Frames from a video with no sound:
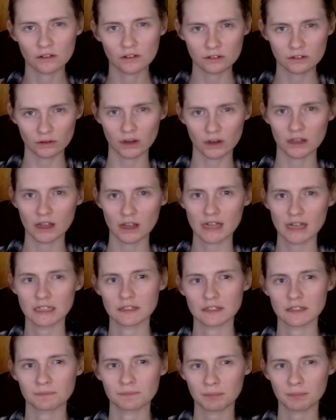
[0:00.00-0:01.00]
storylines
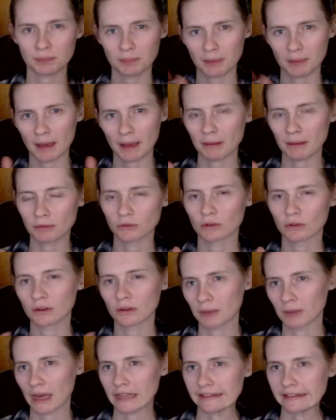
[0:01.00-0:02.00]
of bad people
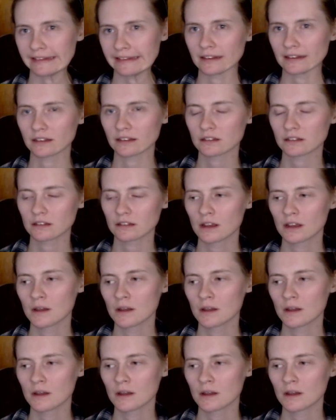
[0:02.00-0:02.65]
doing bad things